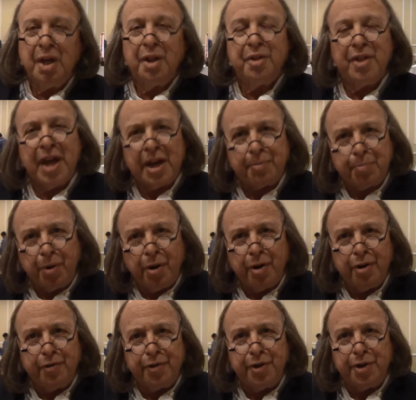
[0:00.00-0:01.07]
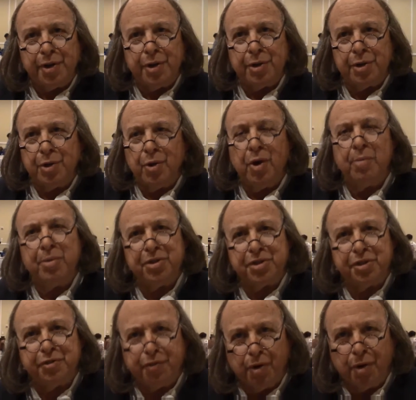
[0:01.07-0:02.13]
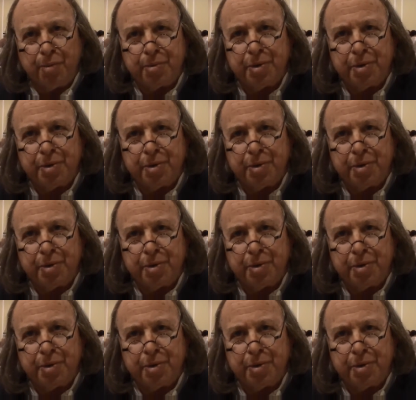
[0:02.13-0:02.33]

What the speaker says: That part of it, you are misinformed.